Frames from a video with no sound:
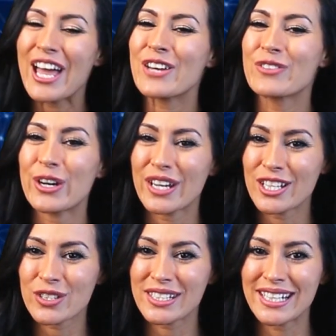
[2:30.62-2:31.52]
If you're
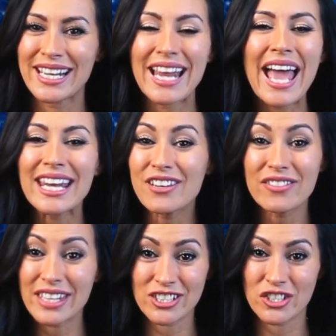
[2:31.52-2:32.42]
interested in any
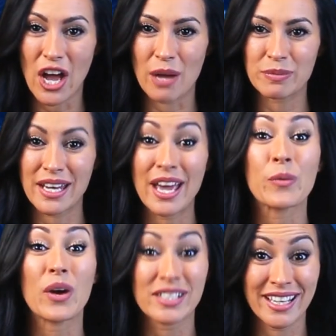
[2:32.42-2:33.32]
of these jobs
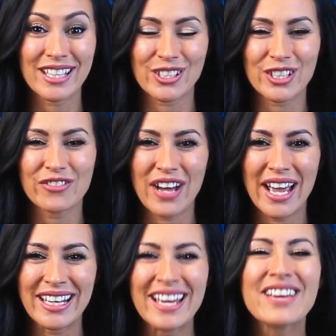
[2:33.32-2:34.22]
and want to get
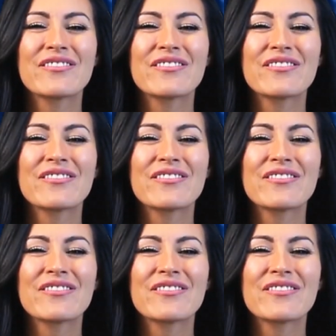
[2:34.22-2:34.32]
certified,